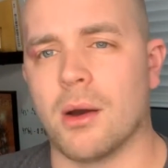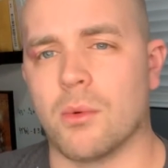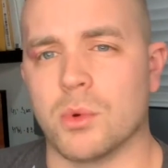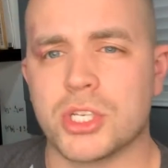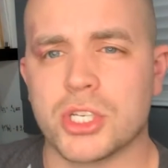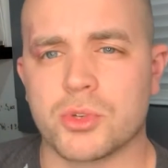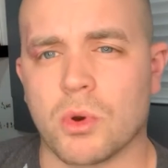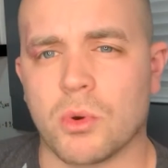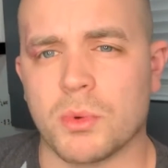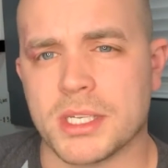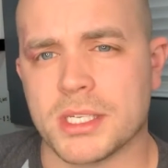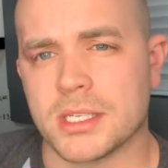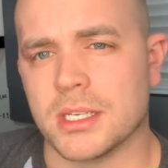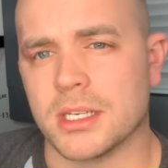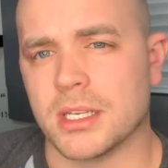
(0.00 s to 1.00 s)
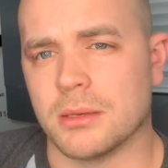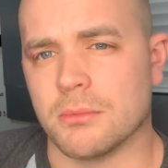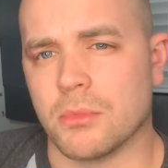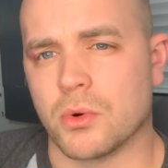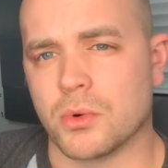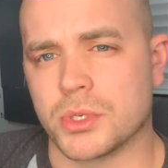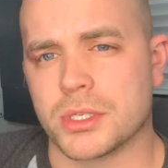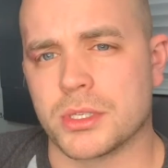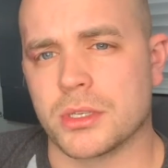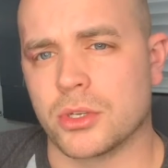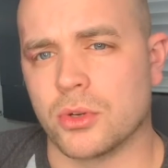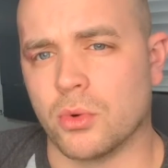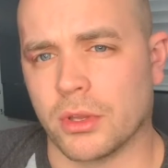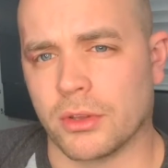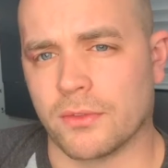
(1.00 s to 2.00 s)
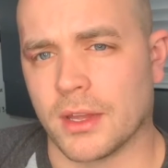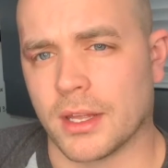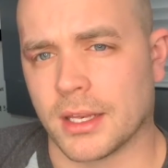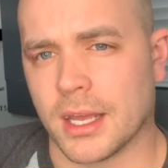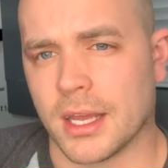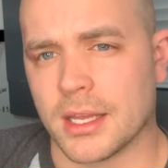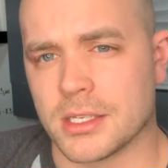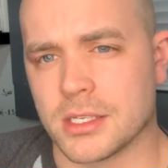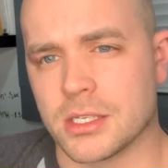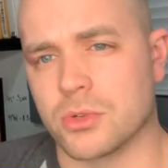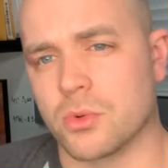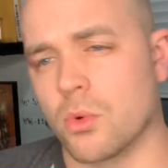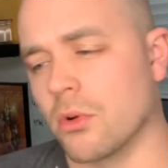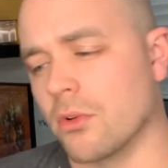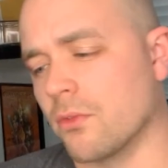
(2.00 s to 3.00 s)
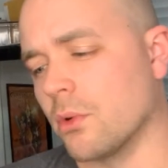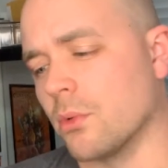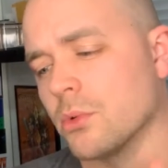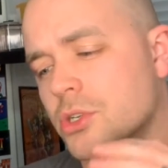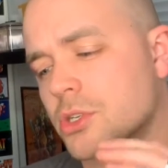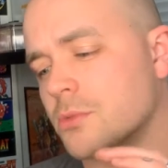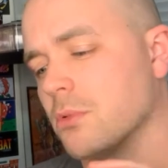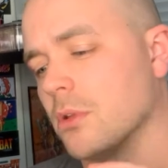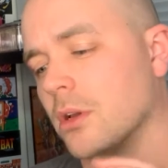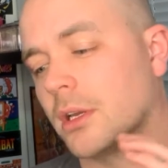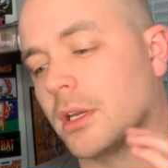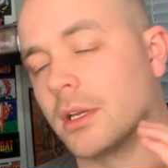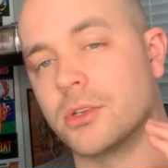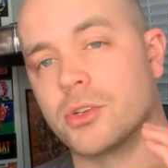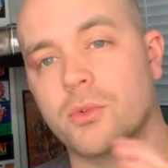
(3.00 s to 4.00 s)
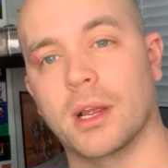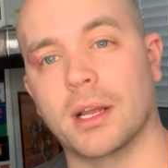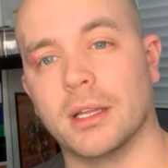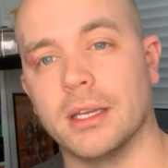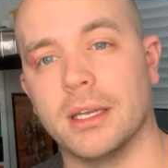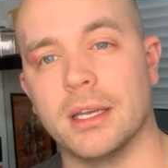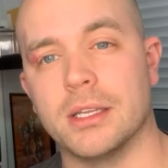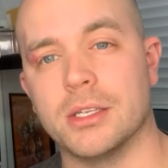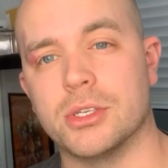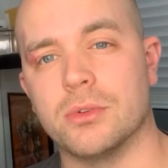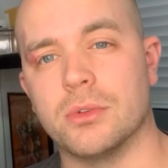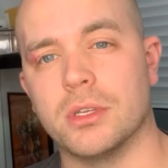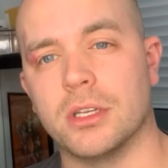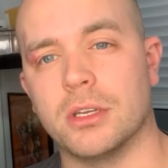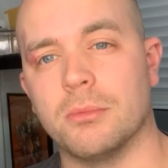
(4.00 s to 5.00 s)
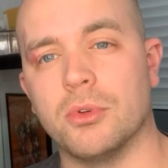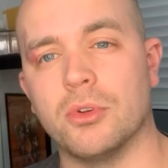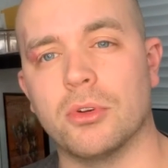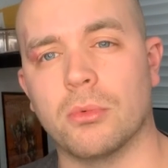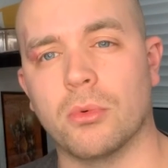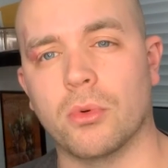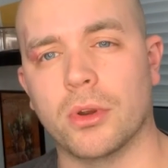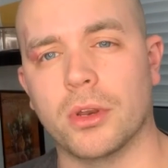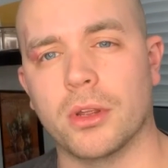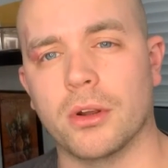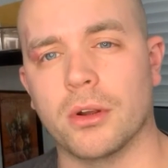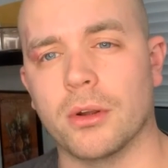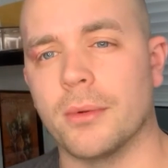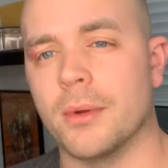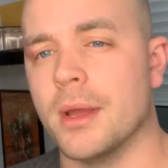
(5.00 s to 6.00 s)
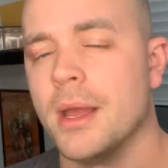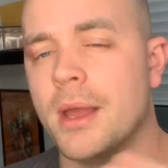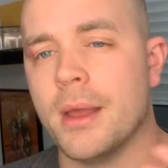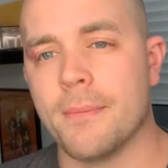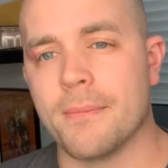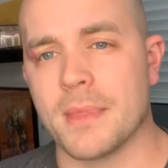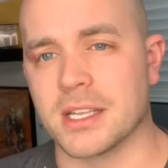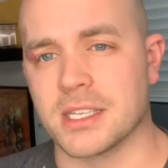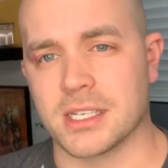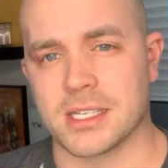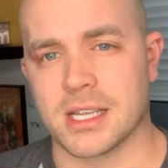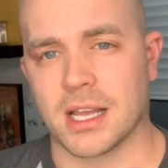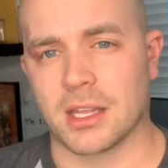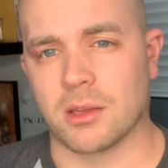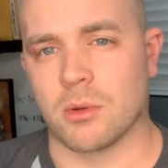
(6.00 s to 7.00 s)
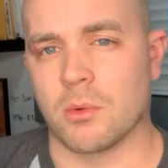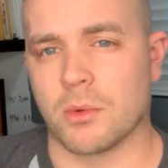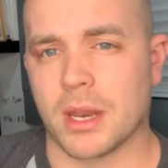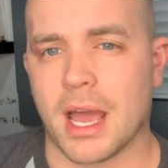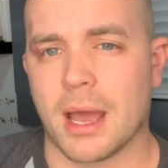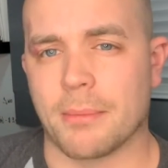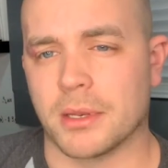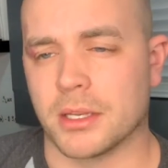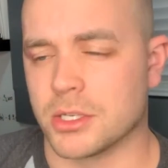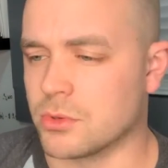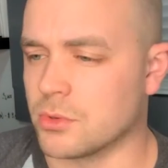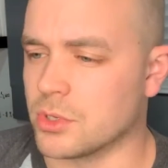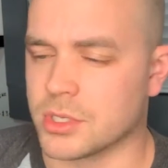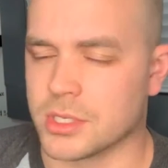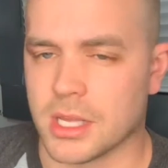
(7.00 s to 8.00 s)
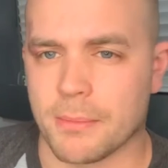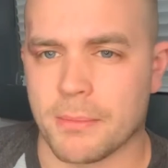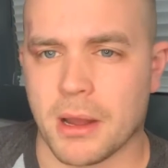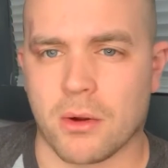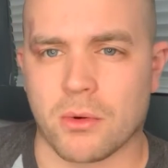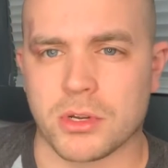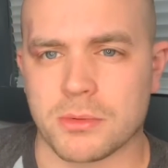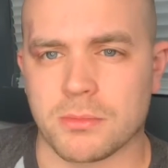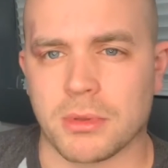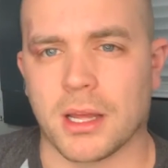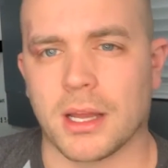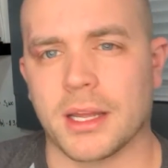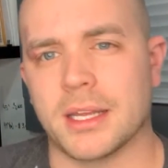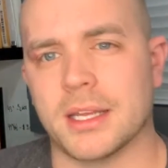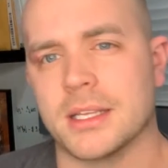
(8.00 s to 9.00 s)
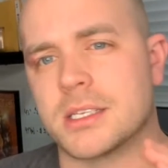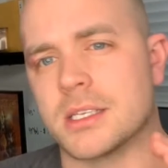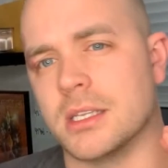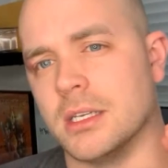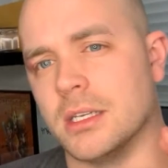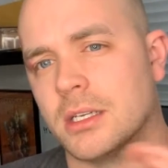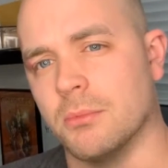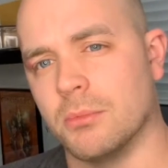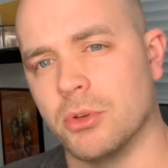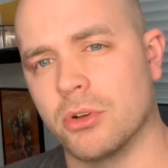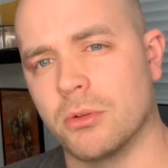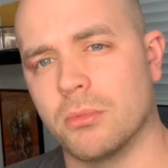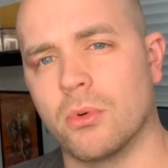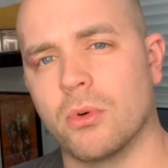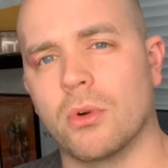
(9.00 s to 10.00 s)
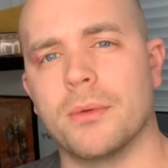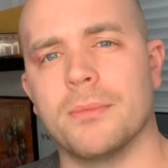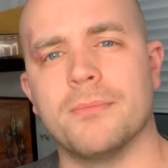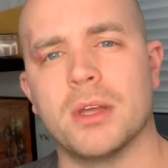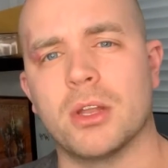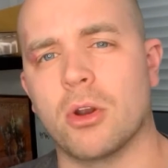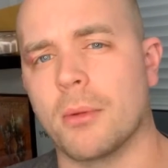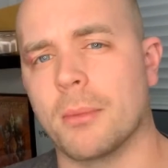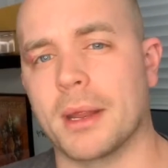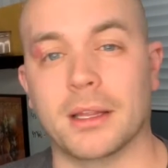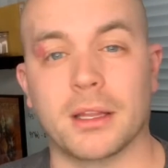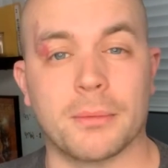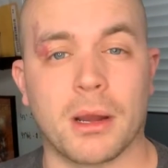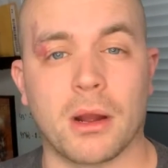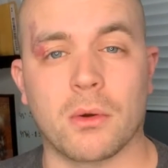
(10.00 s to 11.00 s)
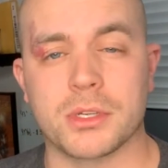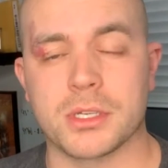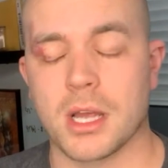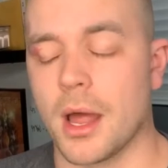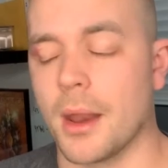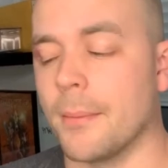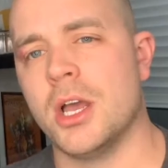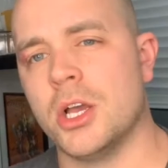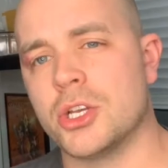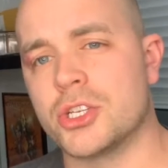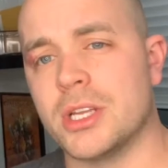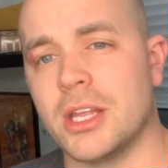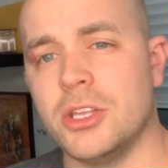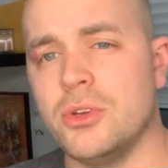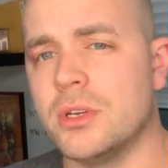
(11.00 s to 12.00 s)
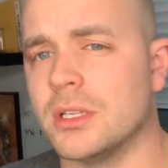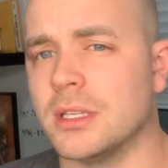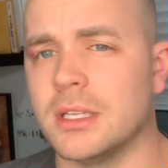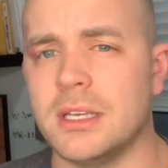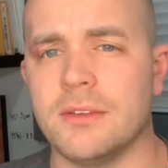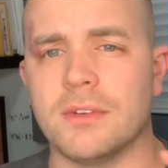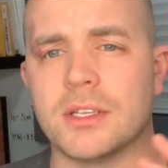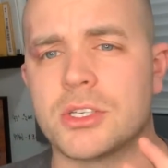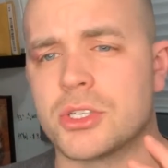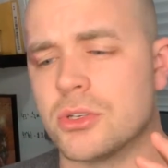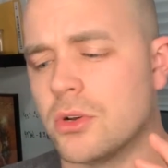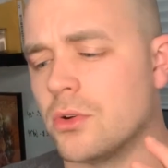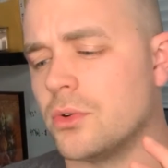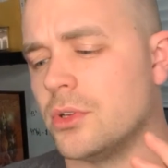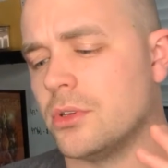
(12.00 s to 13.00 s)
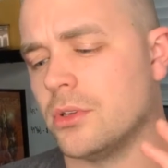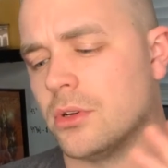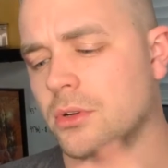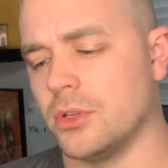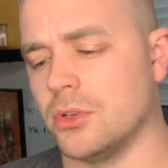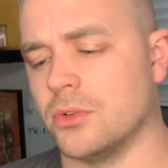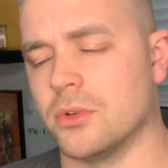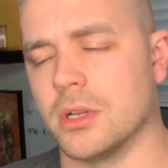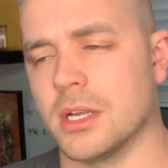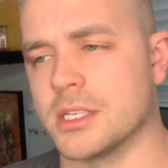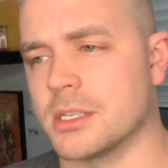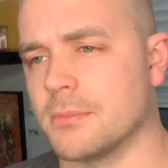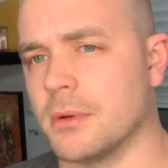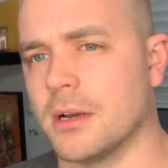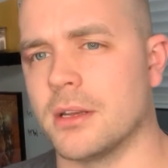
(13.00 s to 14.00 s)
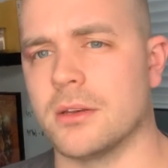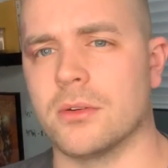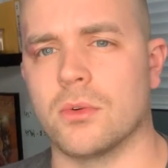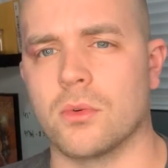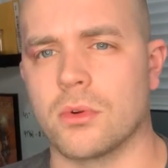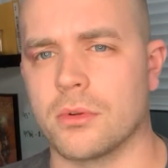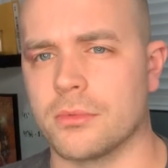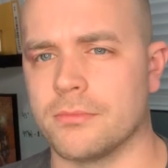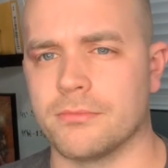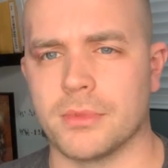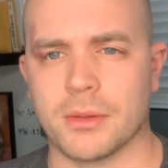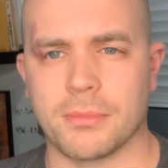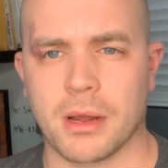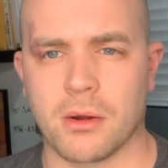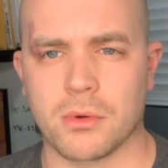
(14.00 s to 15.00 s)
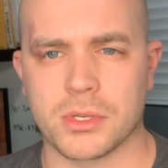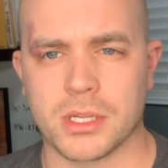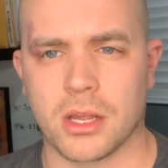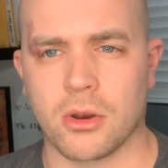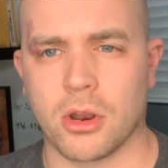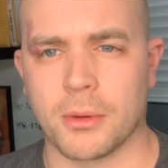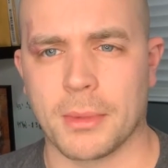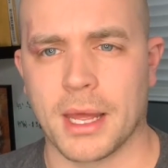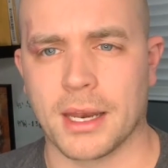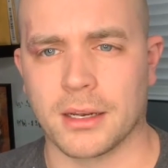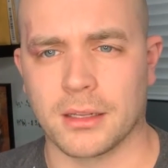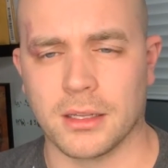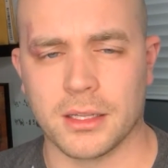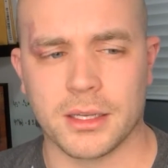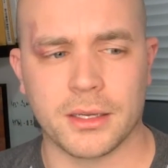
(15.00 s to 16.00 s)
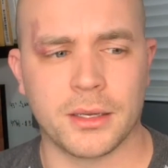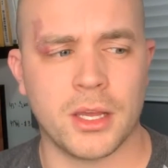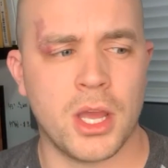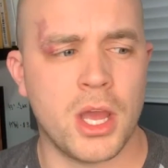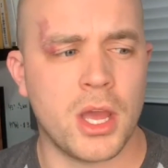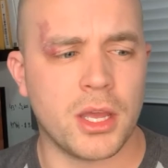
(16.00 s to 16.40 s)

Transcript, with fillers: Which is what we see in most cooling fan cases, or if we were just plugging directly into the computer board here, that's exactly what would happen. As soon as that power supply hits the computer board, it automatically powers on. So now you can leave it so, you utilize the button or it powers on automatically.